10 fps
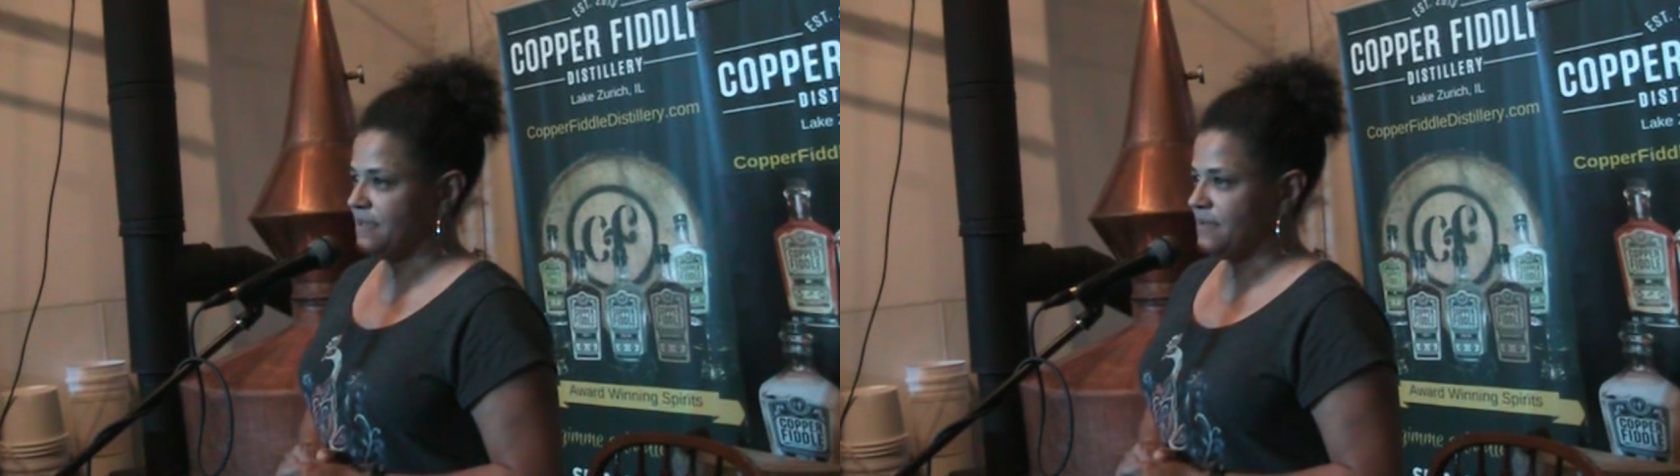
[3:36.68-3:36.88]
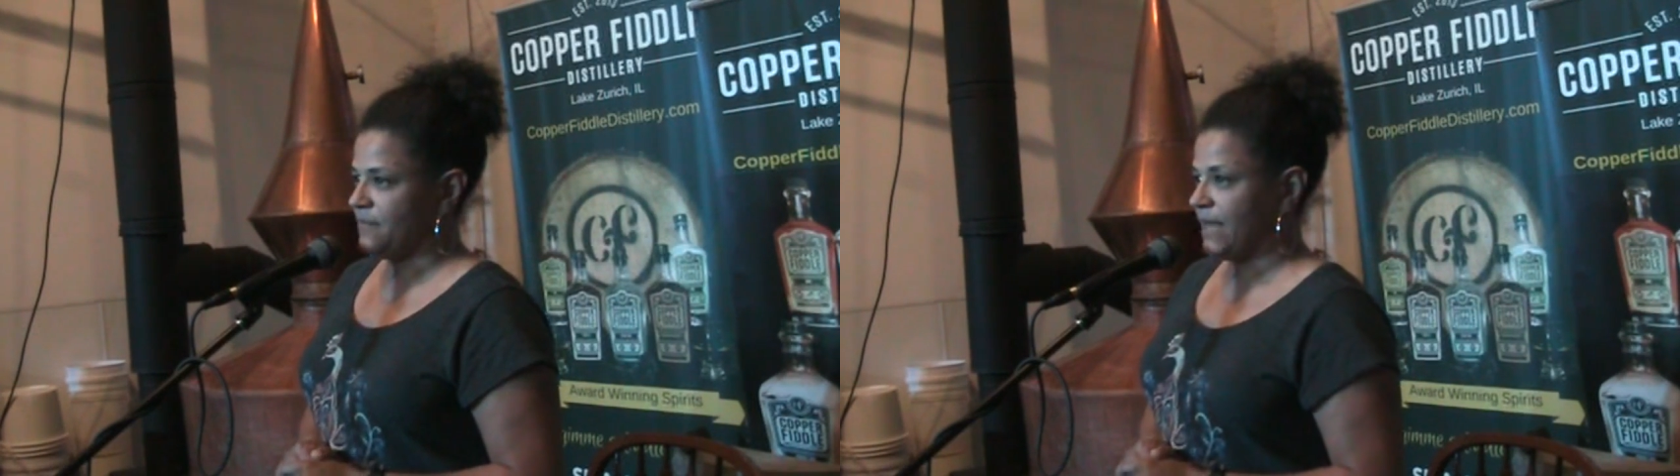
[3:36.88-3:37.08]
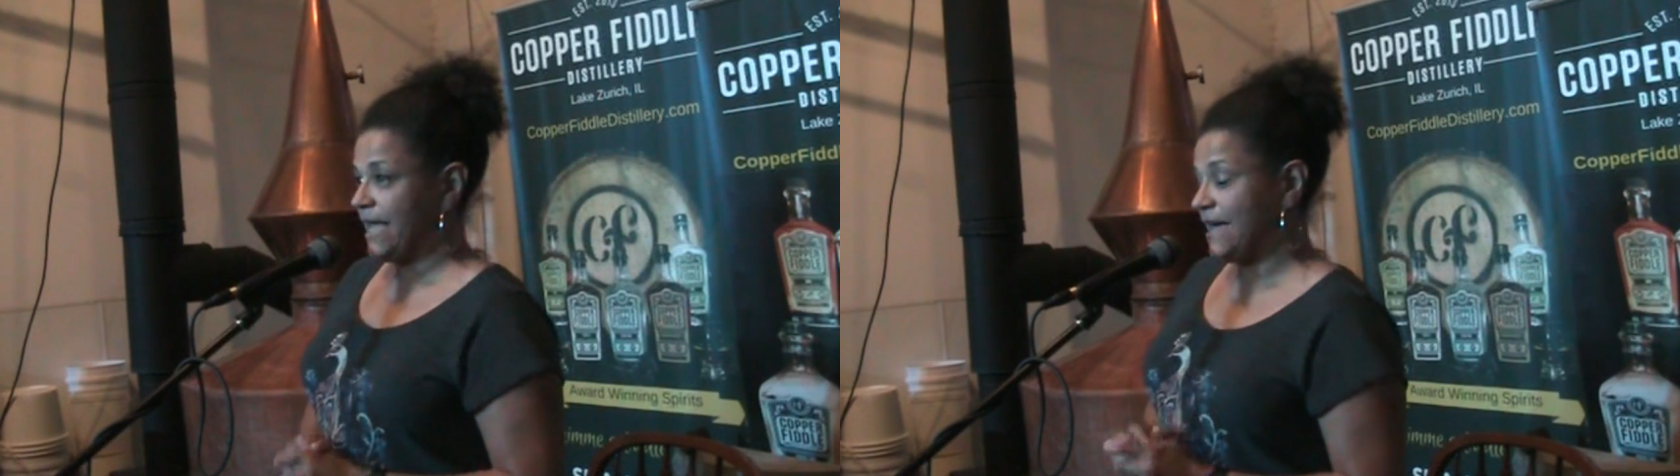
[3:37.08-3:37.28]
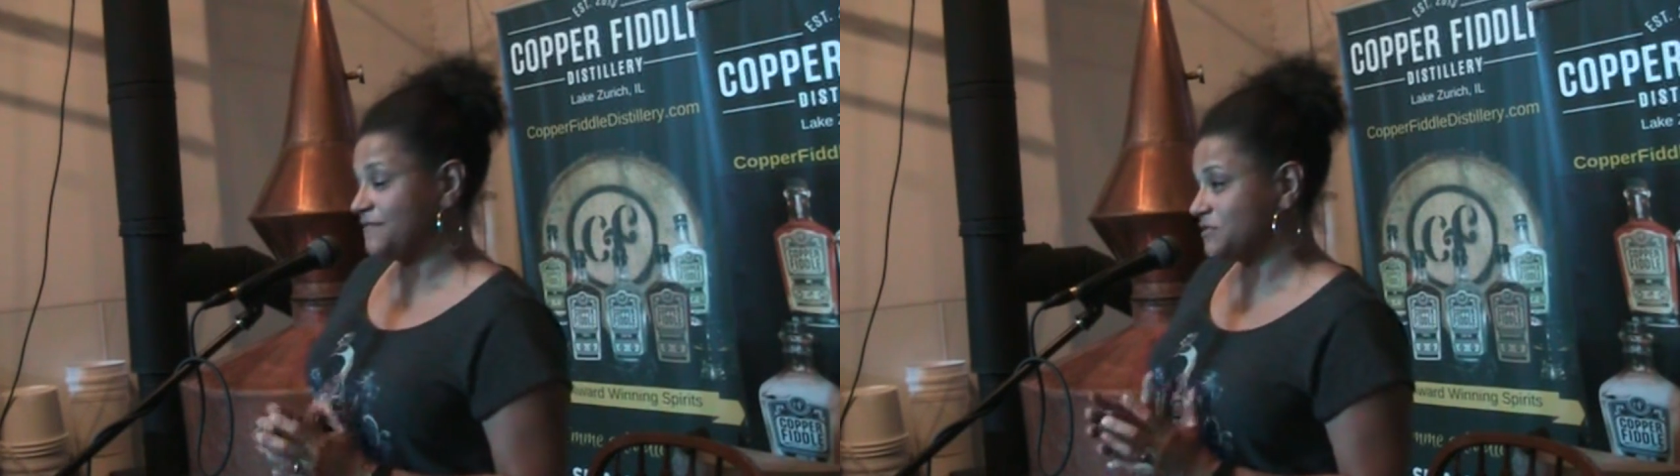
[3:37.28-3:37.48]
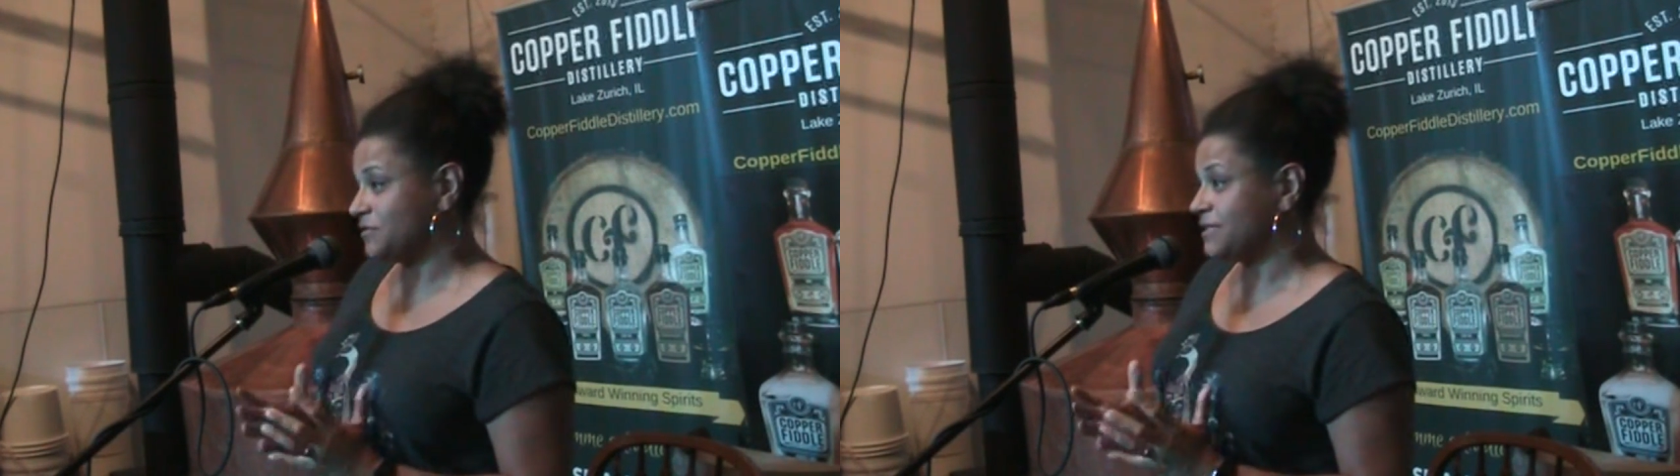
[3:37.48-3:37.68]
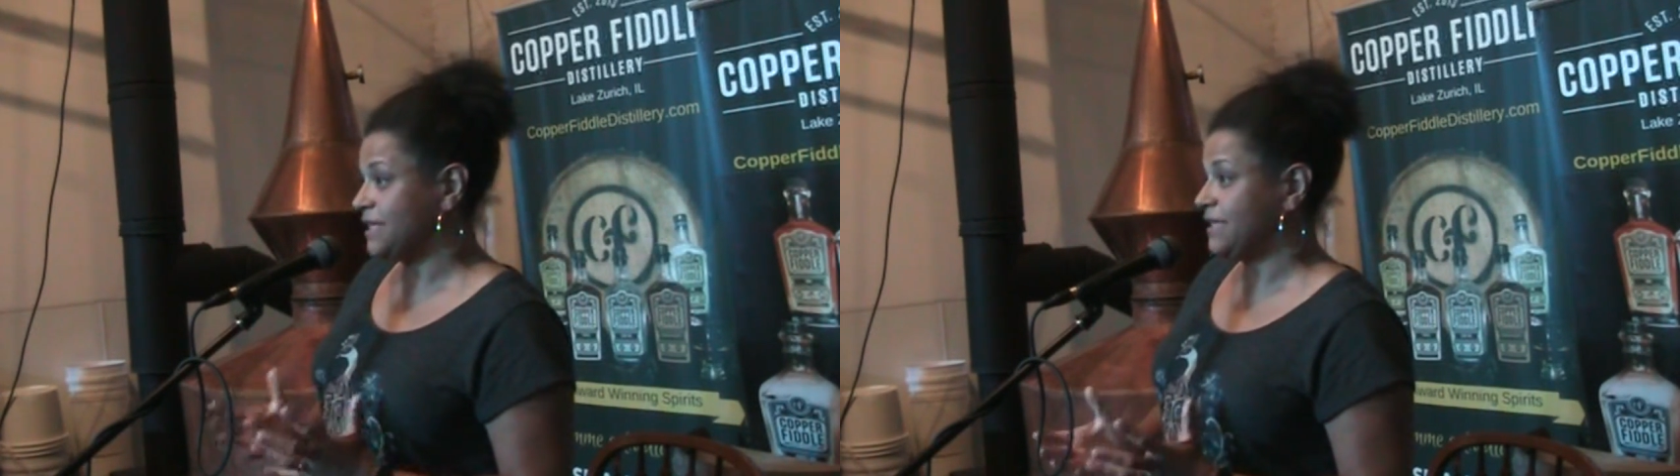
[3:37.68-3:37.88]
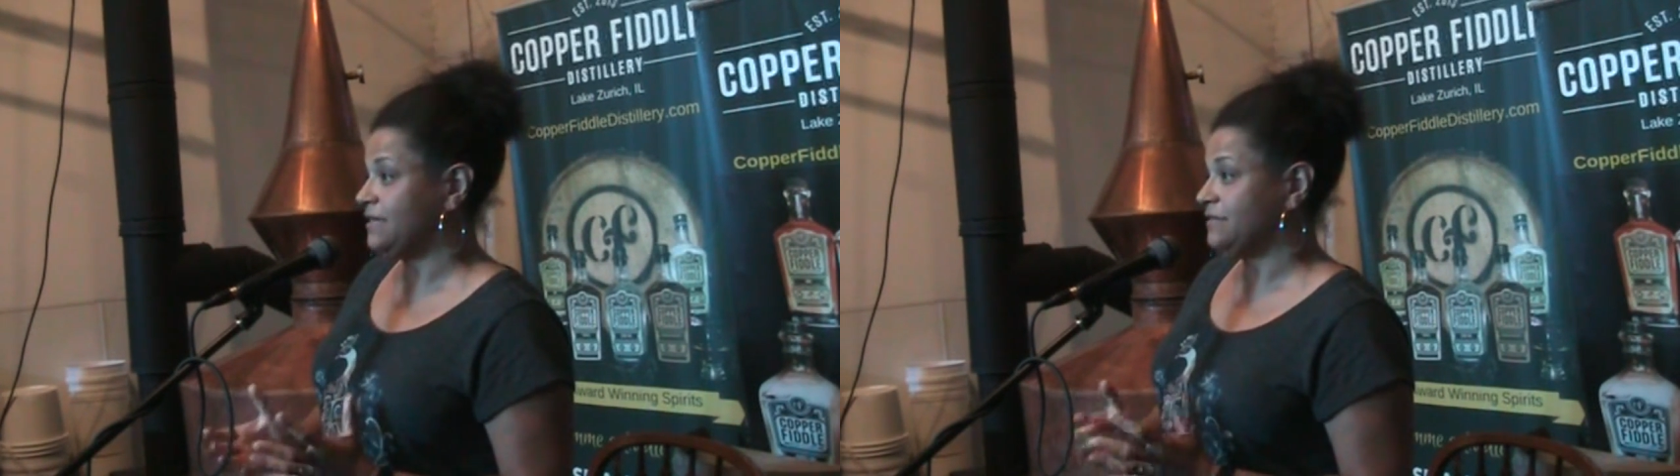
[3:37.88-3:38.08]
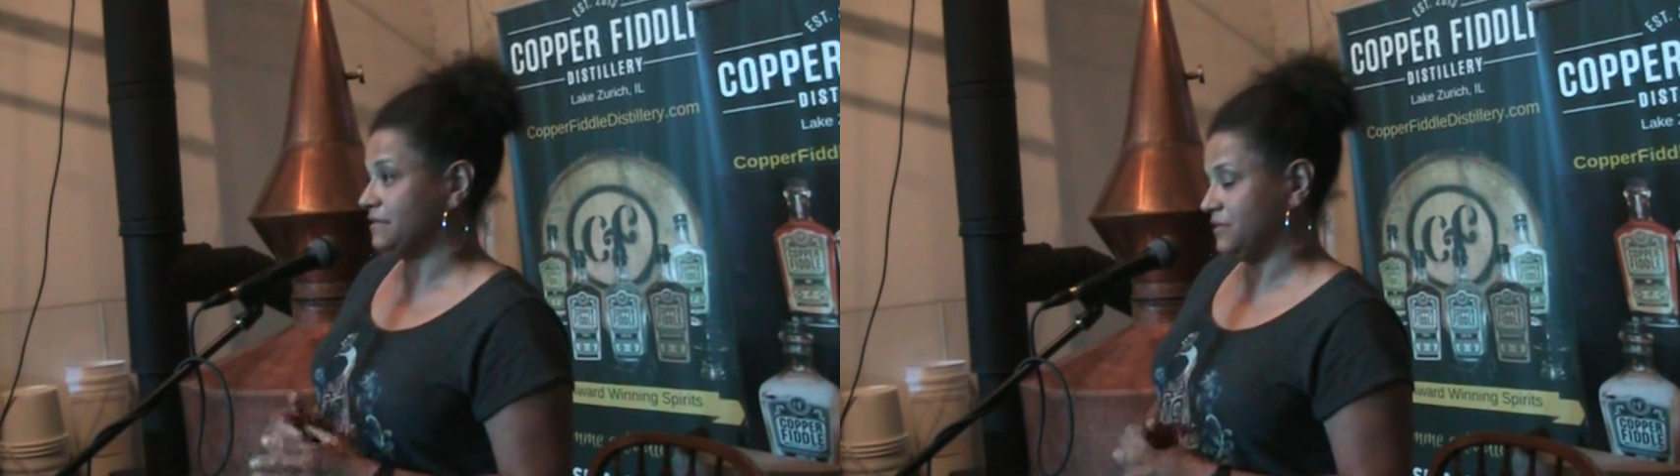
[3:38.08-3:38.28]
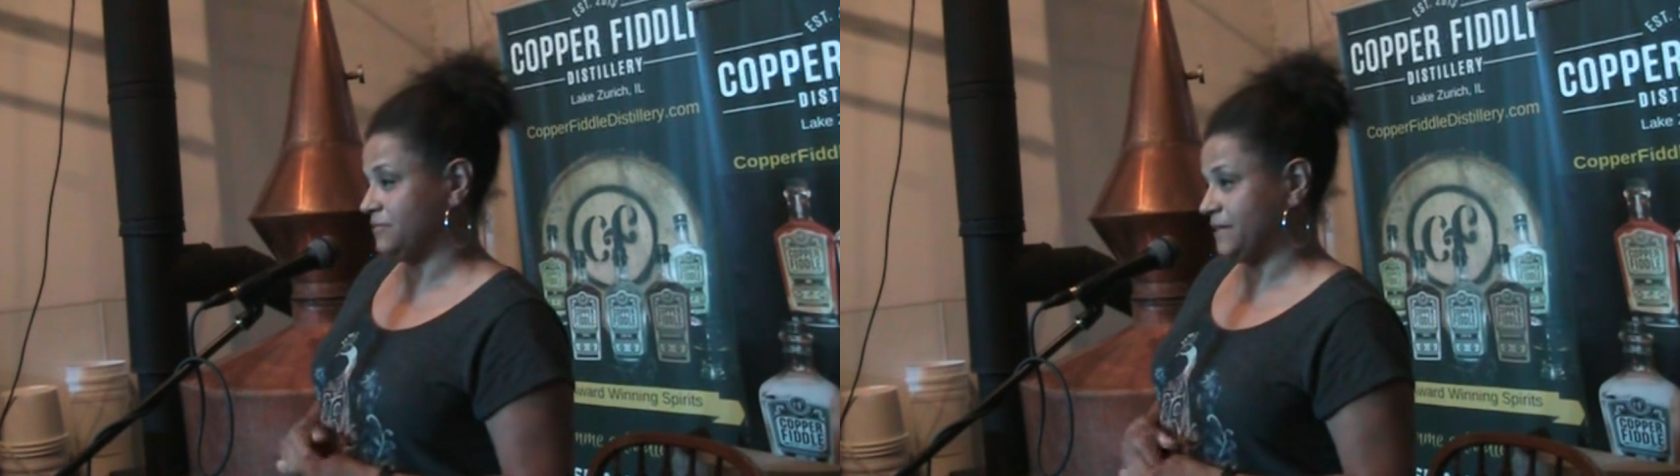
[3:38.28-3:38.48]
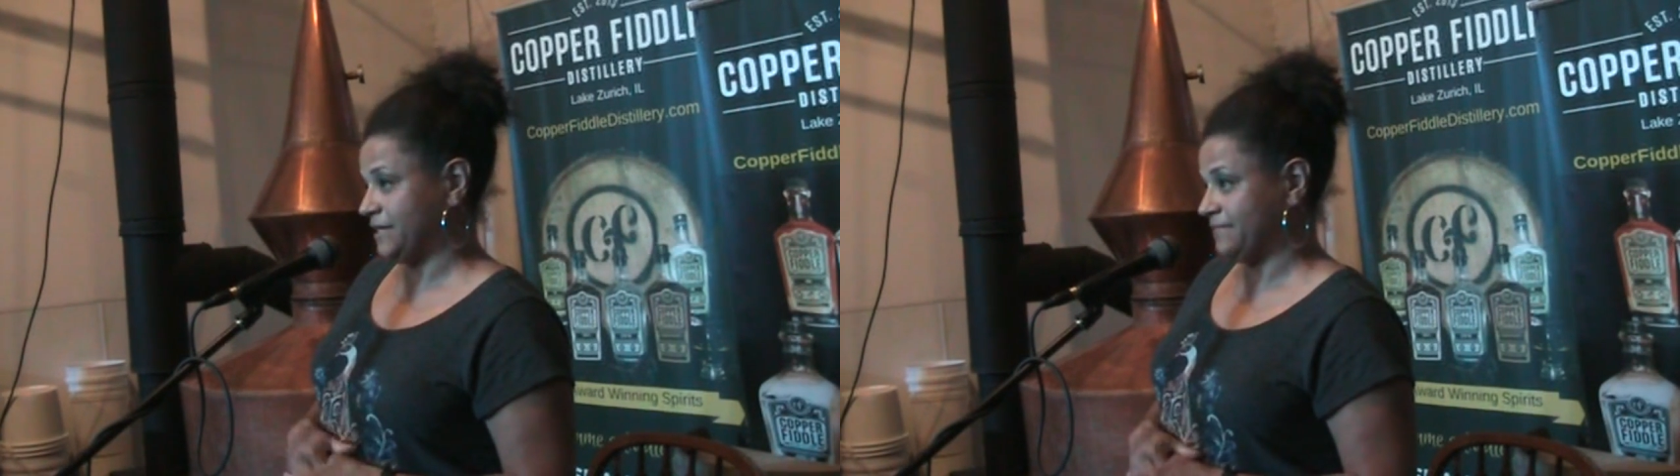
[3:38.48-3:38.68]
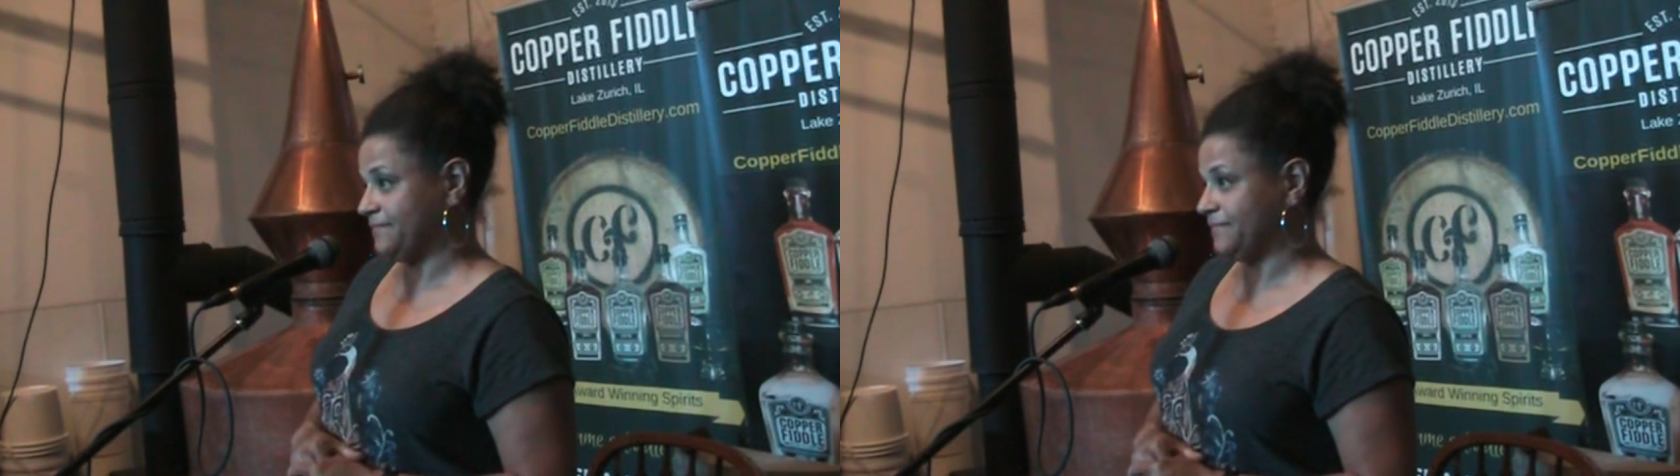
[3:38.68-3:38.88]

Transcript: but I have started to heal a little bit.